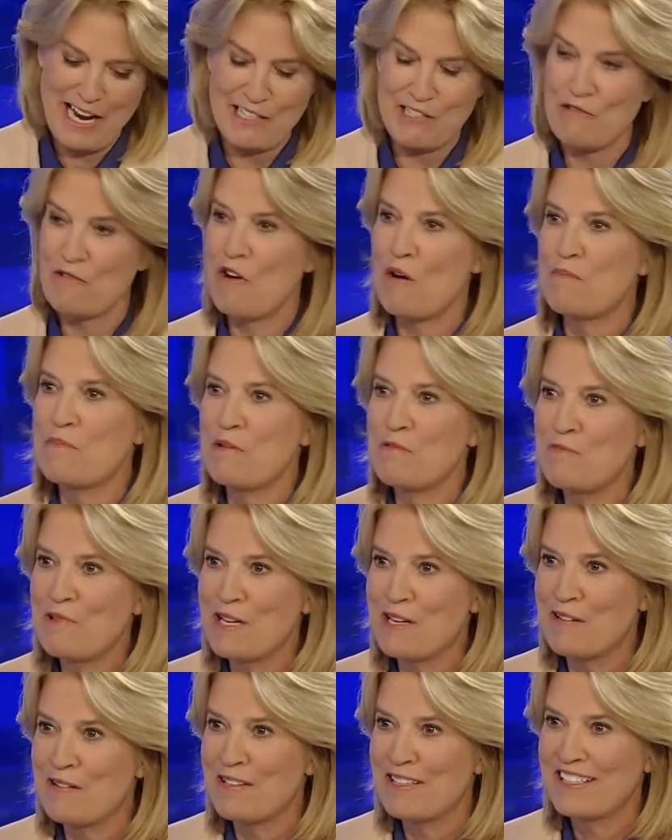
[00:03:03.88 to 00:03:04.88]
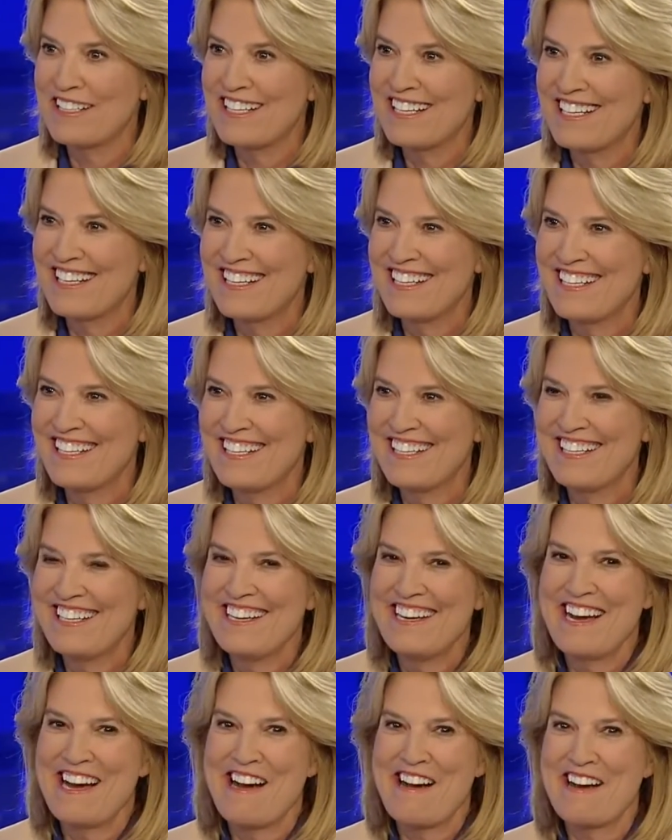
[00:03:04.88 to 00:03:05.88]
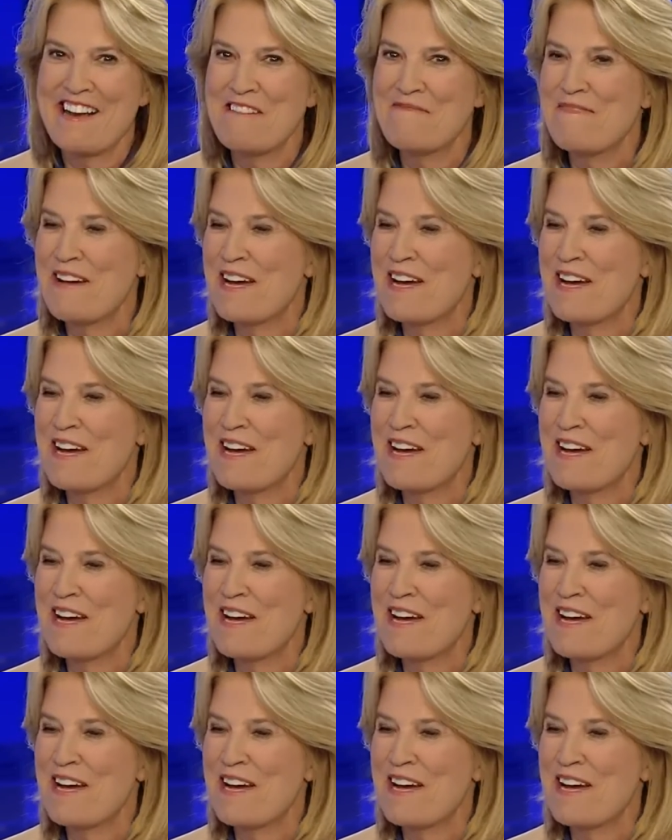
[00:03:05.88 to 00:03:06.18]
I do hope you will. All right.